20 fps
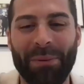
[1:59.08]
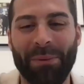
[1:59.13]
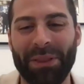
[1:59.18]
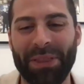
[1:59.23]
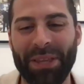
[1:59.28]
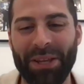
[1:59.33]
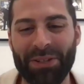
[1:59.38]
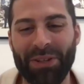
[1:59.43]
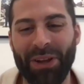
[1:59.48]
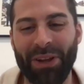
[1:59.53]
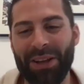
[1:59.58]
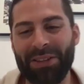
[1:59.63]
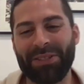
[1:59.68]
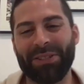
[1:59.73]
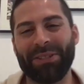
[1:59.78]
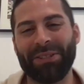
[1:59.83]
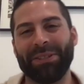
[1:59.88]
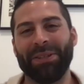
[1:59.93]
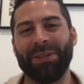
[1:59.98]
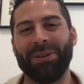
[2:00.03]
Here we are
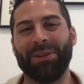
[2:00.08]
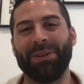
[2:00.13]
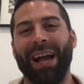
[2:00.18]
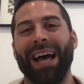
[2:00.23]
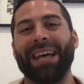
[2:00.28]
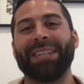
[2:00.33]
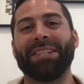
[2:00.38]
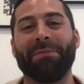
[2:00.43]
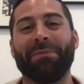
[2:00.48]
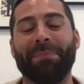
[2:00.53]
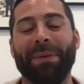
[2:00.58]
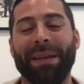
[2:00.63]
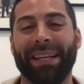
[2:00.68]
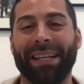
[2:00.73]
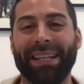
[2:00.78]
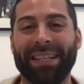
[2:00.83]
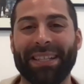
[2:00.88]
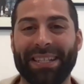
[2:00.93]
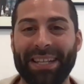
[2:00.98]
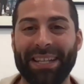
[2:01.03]
at
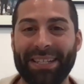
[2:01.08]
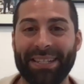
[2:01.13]
149.